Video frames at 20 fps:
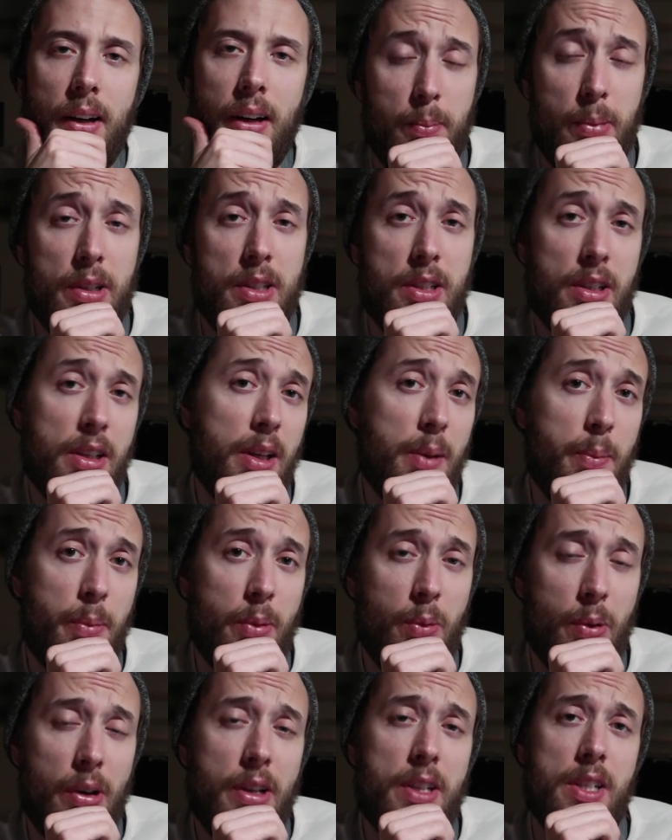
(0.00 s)
Basically, had
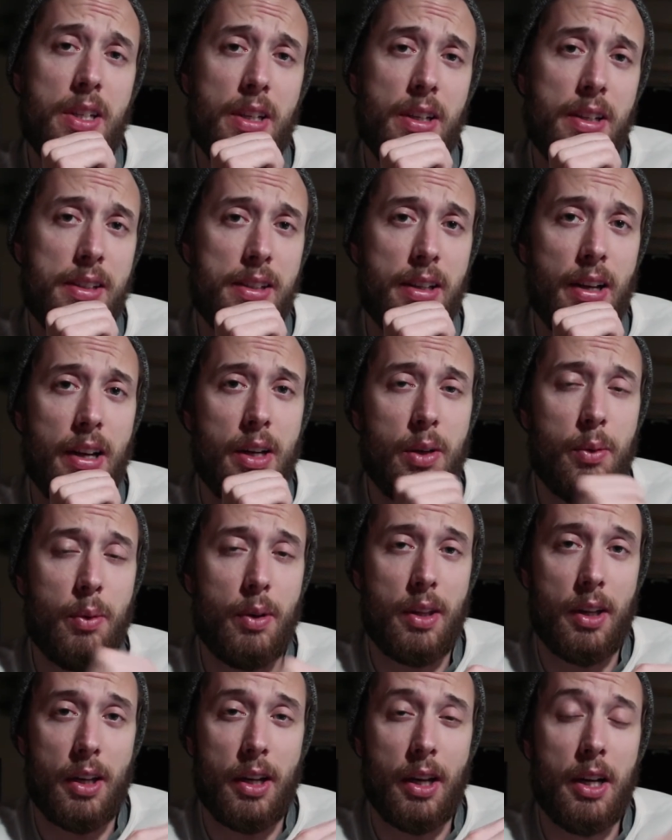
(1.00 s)
been racing and sliding
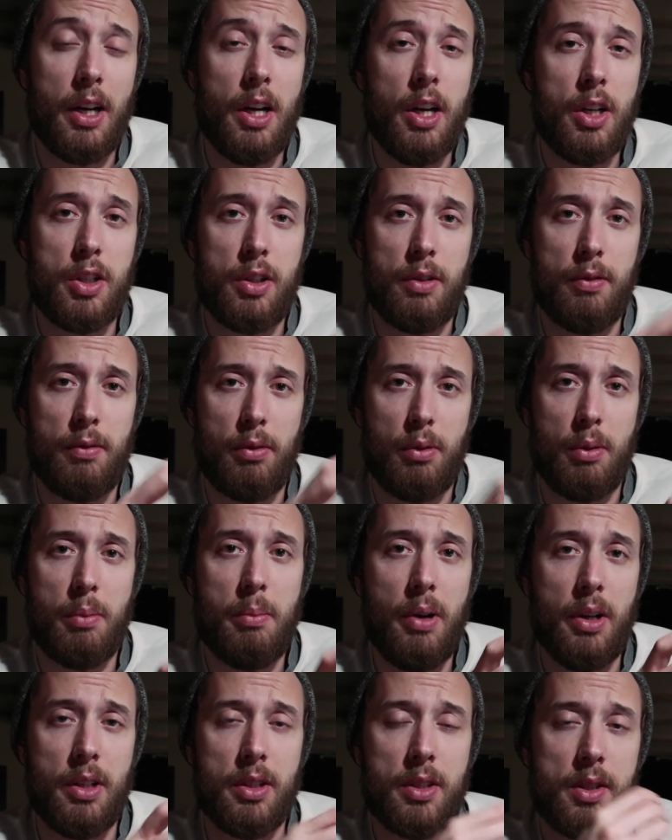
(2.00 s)
with a concussion for
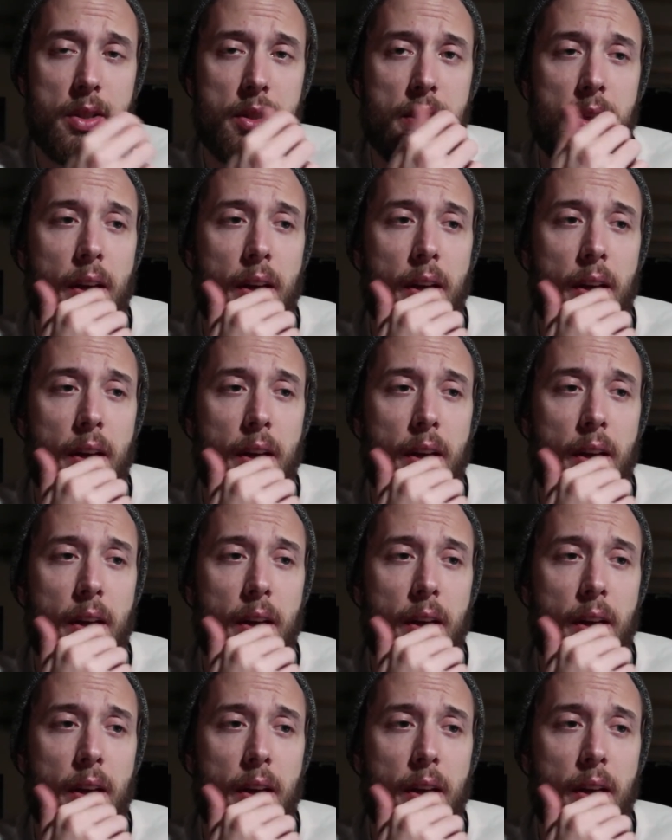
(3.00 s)
months.